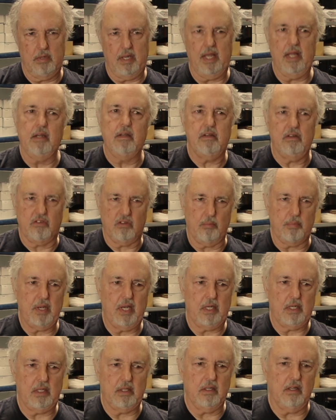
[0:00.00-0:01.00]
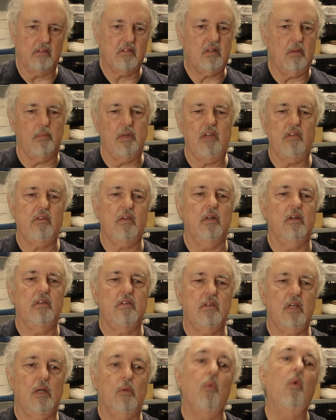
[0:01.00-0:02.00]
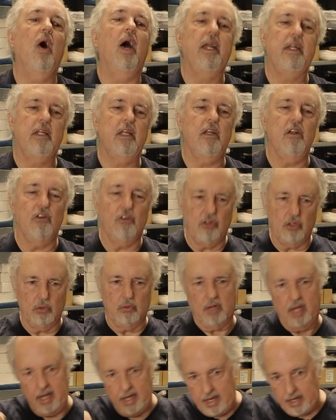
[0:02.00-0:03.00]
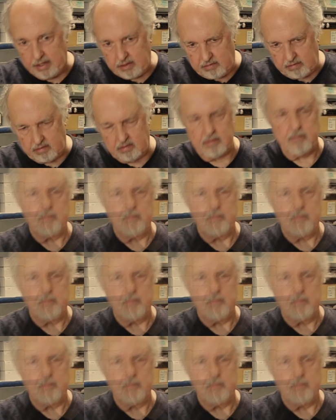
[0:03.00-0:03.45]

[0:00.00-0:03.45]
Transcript: anticipating that somebody's going to say, why didn't you X?